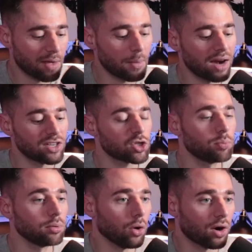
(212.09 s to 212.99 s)
They might have
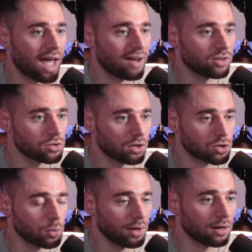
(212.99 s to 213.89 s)
explored avenues on
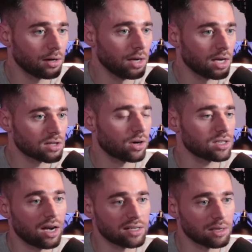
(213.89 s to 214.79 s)
Twitter as far
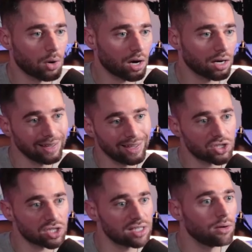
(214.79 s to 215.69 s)
as content marketing that it
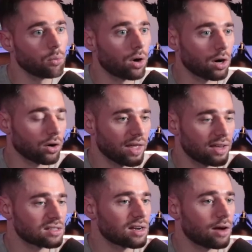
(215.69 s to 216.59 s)
just didn't work, or they
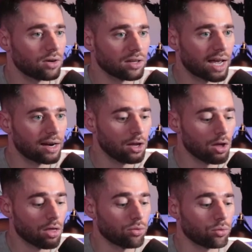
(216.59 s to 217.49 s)
discovered that
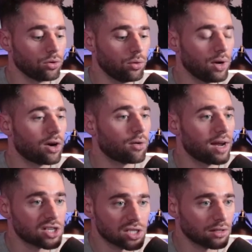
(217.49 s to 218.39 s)
through
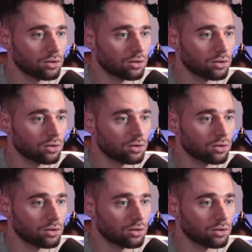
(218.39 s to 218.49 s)
iterations